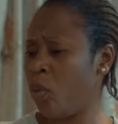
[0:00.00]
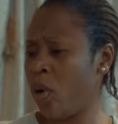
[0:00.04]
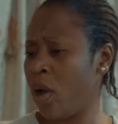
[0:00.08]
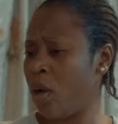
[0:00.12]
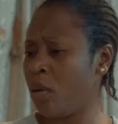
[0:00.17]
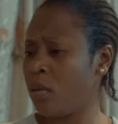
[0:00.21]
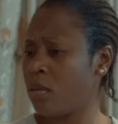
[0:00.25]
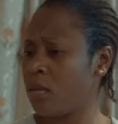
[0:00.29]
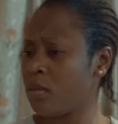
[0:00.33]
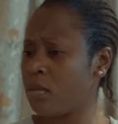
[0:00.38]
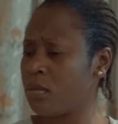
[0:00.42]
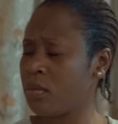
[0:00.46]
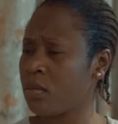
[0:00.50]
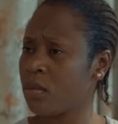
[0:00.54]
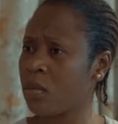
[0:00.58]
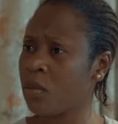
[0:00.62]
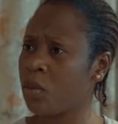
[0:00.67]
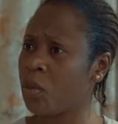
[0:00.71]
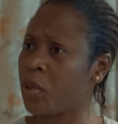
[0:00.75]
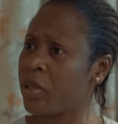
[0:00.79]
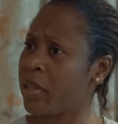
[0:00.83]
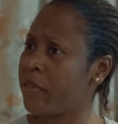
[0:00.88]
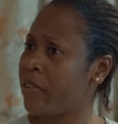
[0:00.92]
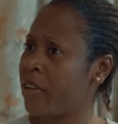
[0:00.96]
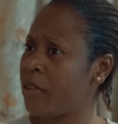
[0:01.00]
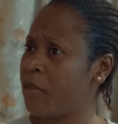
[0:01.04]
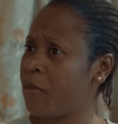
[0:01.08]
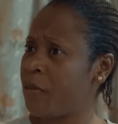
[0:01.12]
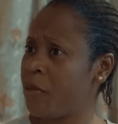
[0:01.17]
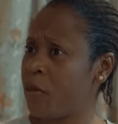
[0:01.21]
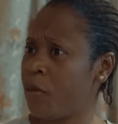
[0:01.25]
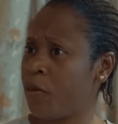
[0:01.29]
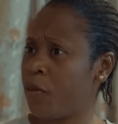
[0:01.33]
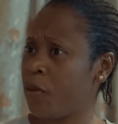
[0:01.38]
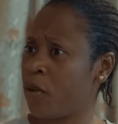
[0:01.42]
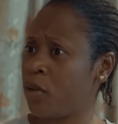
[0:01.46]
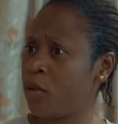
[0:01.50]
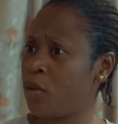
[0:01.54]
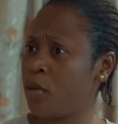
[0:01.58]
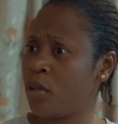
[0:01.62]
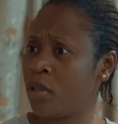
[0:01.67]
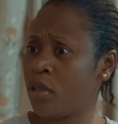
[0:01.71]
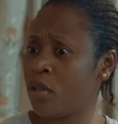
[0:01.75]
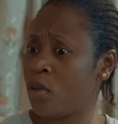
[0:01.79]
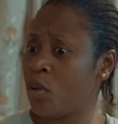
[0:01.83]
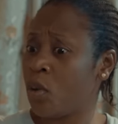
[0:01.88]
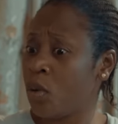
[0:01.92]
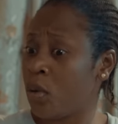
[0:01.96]
Well, whatever I feel for
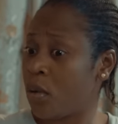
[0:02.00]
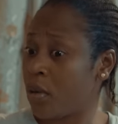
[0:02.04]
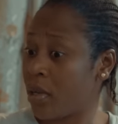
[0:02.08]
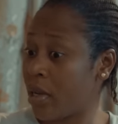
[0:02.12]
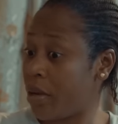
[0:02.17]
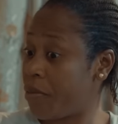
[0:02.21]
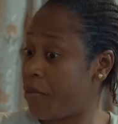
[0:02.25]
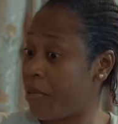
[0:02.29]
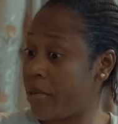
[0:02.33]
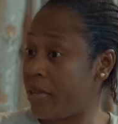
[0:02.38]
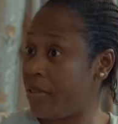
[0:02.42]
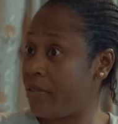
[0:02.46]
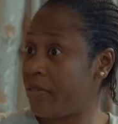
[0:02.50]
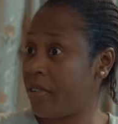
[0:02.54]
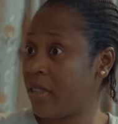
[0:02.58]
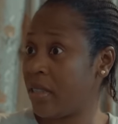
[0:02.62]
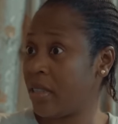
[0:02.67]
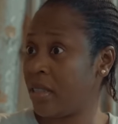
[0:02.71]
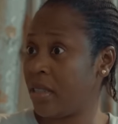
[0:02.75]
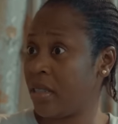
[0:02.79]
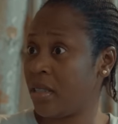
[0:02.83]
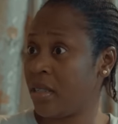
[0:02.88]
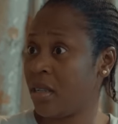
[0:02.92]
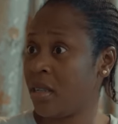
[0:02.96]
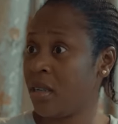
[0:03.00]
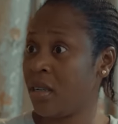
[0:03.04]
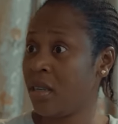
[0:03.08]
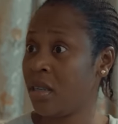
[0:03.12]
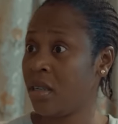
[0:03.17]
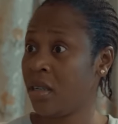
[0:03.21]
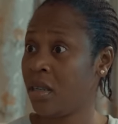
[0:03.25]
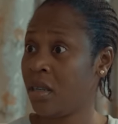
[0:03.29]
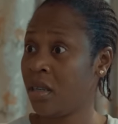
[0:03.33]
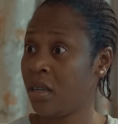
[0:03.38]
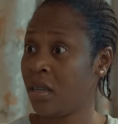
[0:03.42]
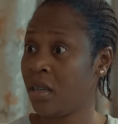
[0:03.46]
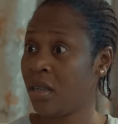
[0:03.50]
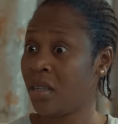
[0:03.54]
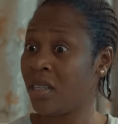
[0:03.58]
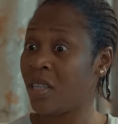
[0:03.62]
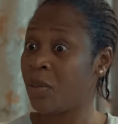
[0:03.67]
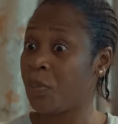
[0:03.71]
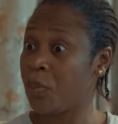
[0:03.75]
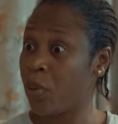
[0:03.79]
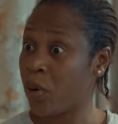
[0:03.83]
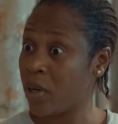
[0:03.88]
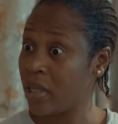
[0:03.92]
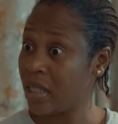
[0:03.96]
you is no longer relevant.
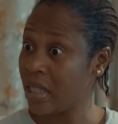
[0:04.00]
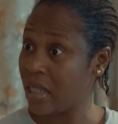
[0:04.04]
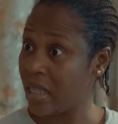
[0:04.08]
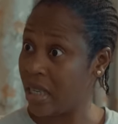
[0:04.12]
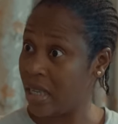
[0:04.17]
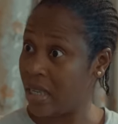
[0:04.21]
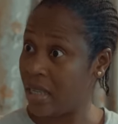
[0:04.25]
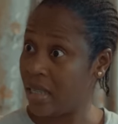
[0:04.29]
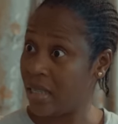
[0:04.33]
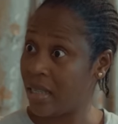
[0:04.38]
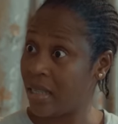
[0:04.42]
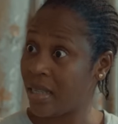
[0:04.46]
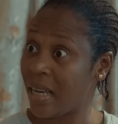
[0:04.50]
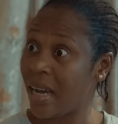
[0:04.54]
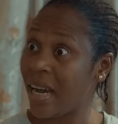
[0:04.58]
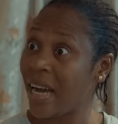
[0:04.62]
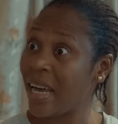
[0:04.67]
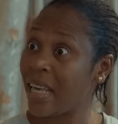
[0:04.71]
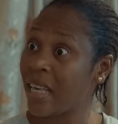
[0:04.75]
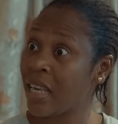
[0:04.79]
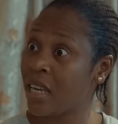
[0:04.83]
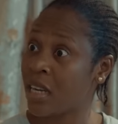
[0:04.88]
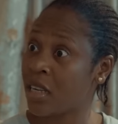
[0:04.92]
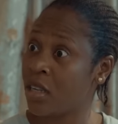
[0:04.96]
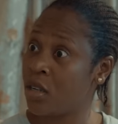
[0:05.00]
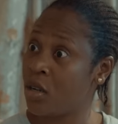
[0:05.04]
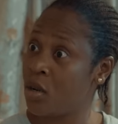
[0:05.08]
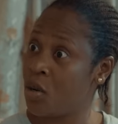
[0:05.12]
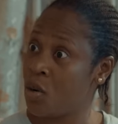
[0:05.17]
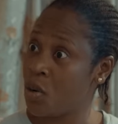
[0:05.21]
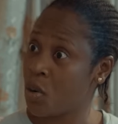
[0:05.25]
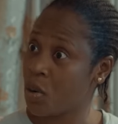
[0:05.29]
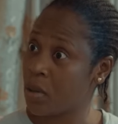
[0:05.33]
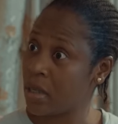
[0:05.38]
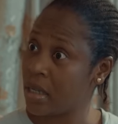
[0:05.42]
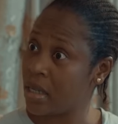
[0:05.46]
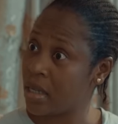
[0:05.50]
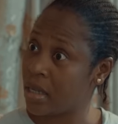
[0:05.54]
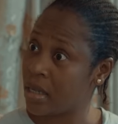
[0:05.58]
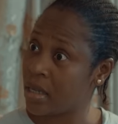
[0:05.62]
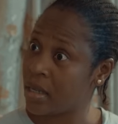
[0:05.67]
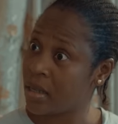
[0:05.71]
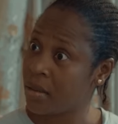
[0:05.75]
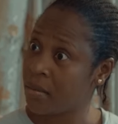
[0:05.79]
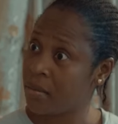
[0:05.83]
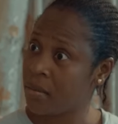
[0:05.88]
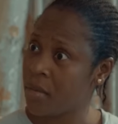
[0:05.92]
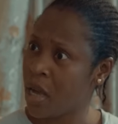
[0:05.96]
The point is, I
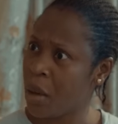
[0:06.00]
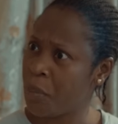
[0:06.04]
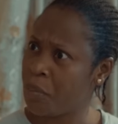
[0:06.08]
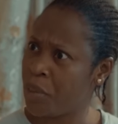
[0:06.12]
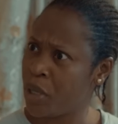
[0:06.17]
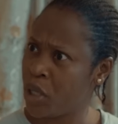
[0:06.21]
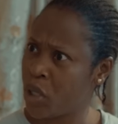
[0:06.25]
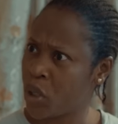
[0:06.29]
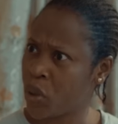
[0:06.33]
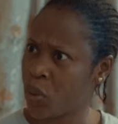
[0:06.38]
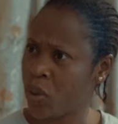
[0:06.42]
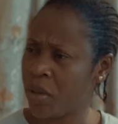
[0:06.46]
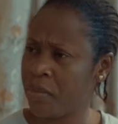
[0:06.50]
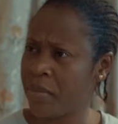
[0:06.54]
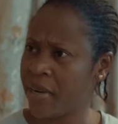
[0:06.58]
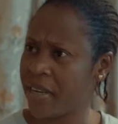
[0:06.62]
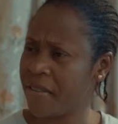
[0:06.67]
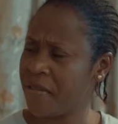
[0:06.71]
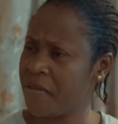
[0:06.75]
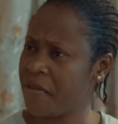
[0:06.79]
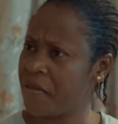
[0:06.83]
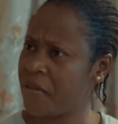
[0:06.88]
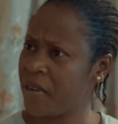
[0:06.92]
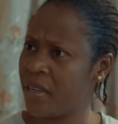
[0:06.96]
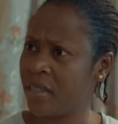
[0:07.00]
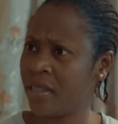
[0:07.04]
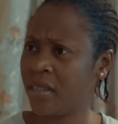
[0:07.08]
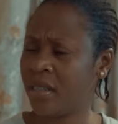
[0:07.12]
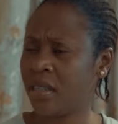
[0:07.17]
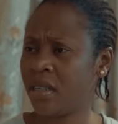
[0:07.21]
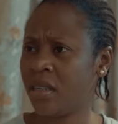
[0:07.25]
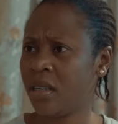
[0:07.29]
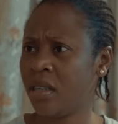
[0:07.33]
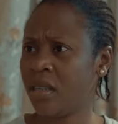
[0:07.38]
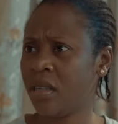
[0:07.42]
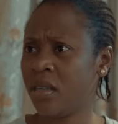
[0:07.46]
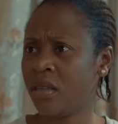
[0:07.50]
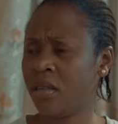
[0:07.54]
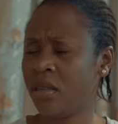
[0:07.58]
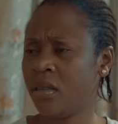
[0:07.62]
cannot betray my friend.